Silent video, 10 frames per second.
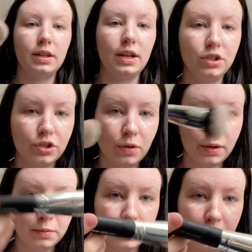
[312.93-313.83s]
I just go
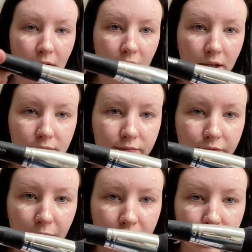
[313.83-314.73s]
in with my
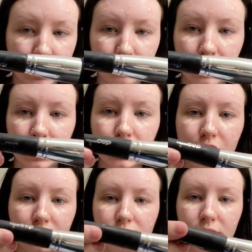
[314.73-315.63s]
foundation
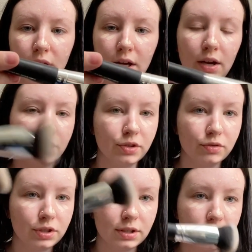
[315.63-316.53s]
brush that I also
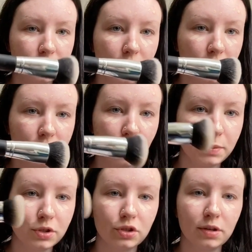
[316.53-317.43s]
just got at
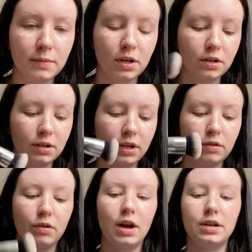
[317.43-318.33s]
Shoppers Drug Mart. I don't
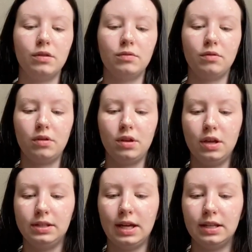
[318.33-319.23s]
know. I don't
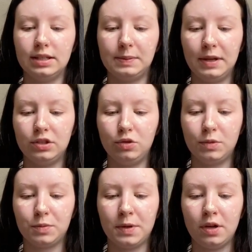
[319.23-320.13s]
tend to spend too
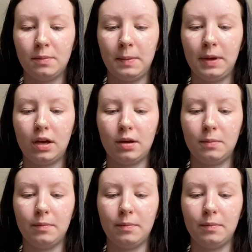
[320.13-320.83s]
much money on my makeup.